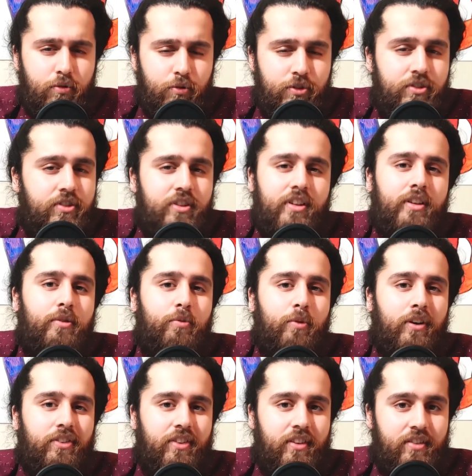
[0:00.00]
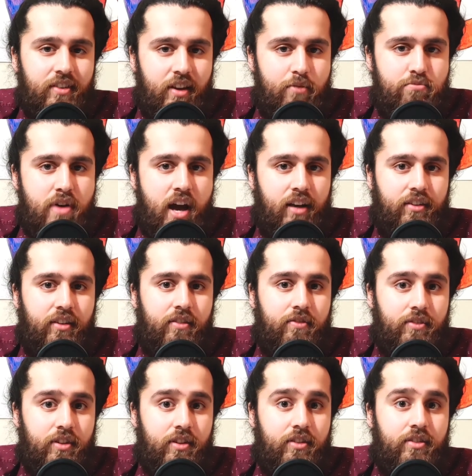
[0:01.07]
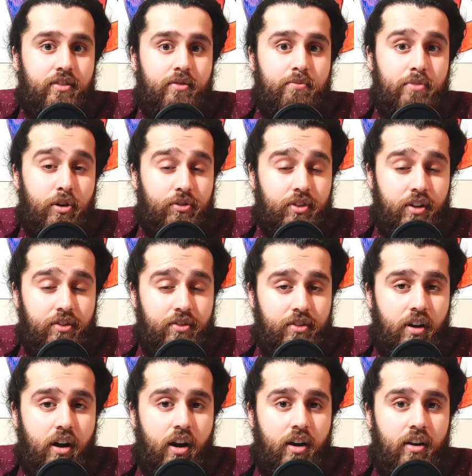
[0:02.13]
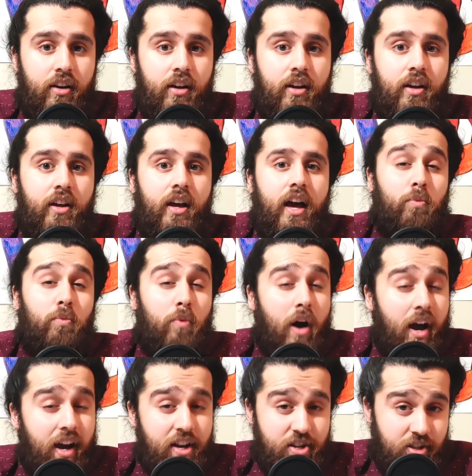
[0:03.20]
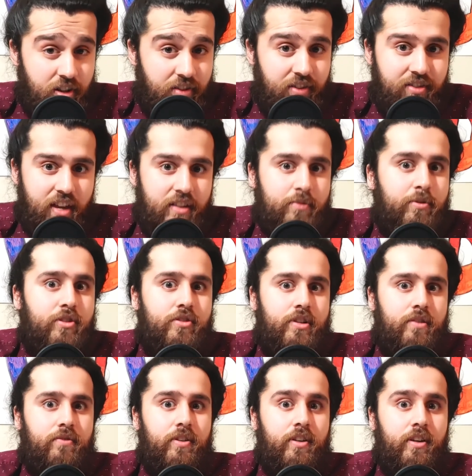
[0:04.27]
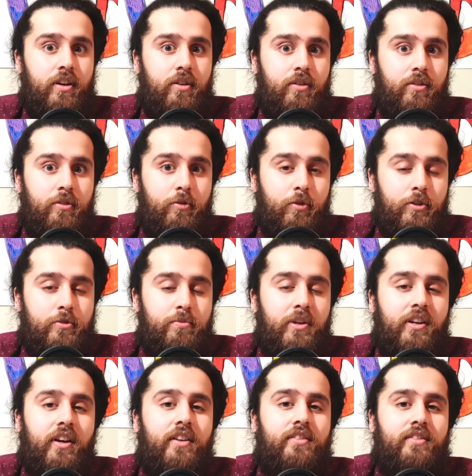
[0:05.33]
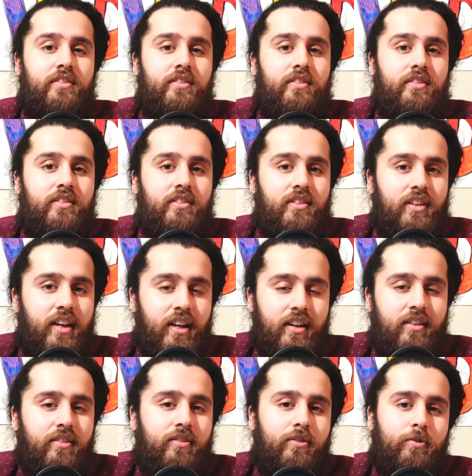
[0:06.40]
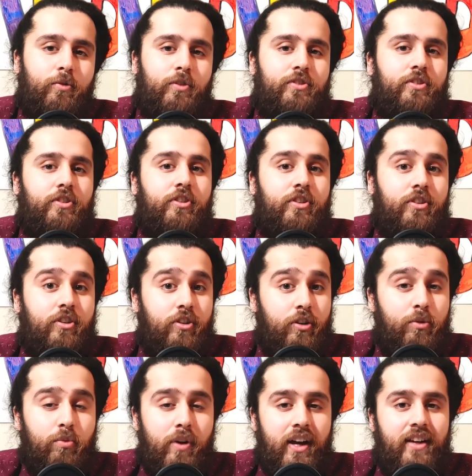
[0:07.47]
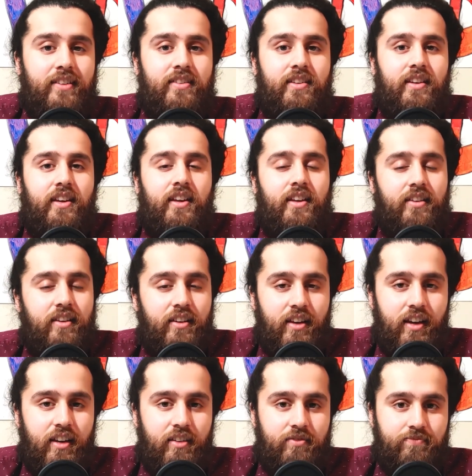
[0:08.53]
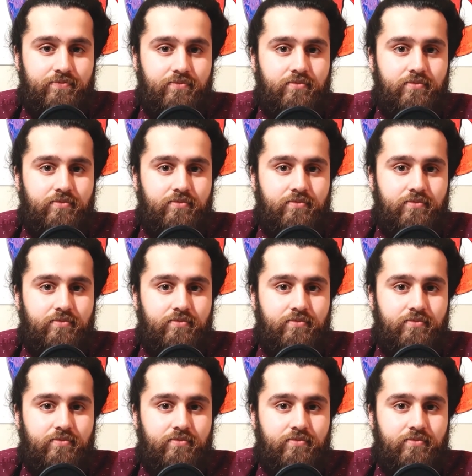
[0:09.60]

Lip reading: see what this impact of these protests are. Why I shared the Sesame Street video was because it was a good way to indicate